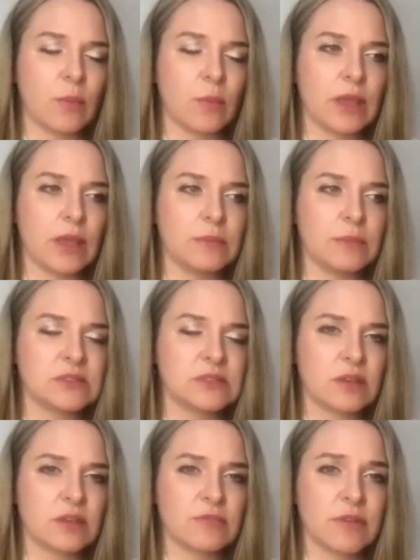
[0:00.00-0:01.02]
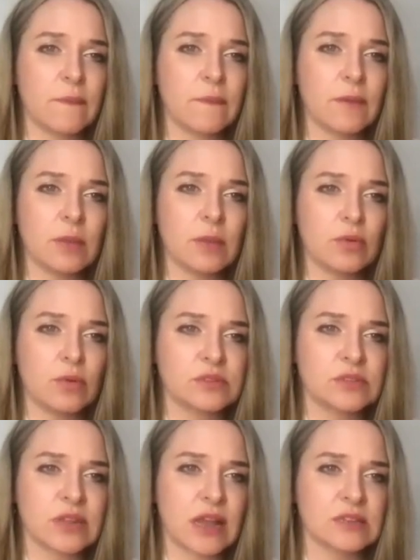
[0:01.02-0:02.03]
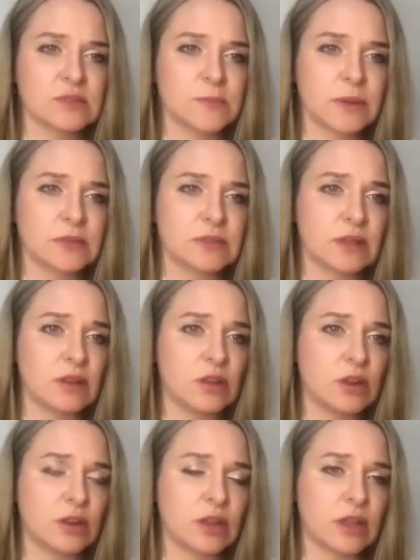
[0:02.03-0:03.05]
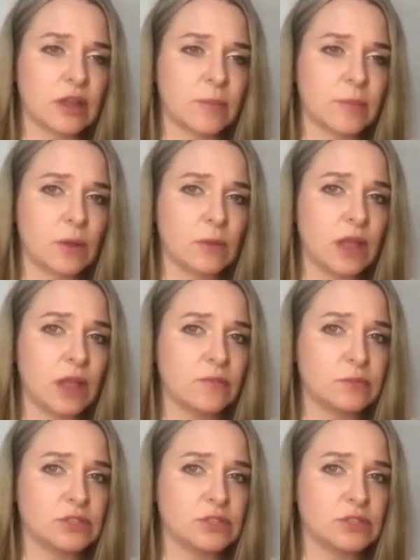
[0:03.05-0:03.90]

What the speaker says: we are missing a very important aspect they're learning about life,